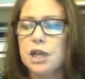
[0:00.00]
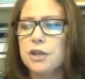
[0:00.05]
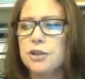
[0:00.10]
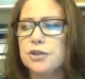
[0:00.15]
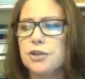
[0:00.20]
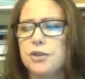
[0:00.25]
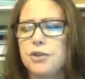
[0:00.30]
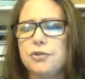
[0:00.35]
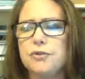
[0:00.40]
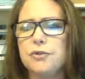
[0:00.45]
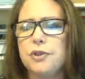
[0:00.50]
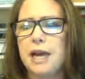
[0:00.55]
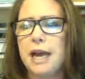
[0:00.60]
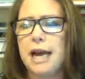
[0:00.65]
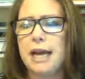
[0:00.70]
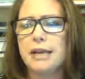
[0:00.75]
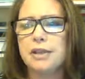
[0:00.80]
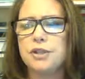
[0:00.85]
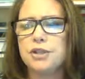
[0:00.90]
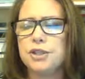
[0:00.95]
So you've
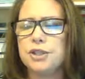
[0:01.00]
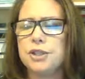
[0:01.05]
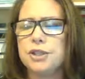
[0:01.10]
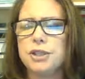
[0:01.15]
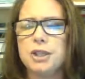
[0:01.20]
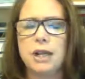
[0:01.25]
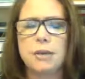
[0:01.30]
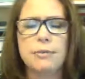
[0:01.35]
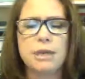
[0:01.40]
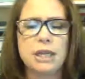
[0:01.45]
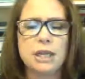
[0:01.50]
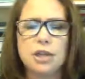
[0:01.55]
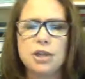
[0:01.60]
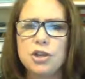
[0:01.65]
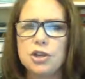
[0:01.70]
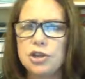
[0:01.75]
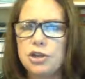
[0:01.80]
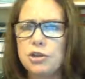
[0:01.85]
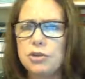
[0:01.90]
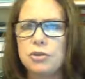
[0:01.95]
got just,
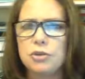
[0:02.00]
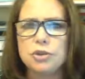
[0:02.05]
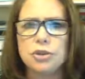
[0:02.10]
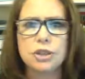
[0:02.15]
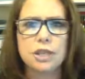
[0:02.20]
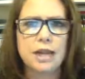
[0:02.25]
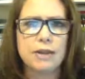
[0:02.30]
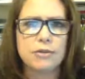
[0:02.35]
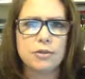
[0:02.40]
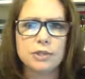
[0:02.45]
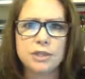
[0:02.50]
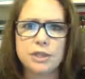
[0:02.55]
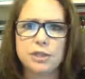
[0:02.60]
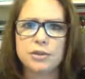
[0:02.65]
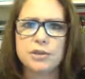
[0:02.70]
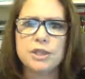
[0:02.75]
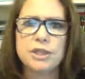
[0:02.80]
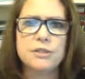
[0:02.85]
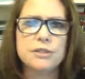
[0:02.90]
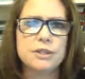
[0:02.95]
huge levels, and you'll
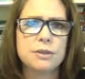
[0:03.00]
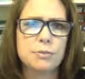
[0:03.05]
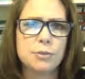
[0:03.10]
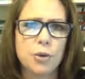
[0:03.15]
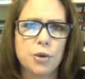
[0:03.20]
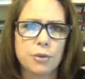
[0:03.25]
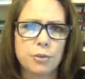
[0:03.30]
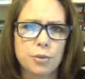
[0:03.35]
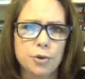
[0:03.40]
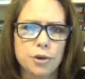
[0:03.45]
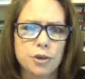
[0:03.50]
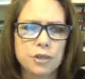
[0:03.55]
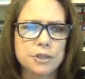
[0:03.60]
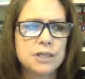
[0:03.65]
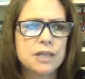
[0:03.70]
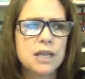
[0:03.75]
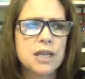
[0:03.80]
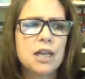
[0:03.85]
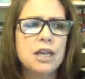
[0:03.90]
see this in both books,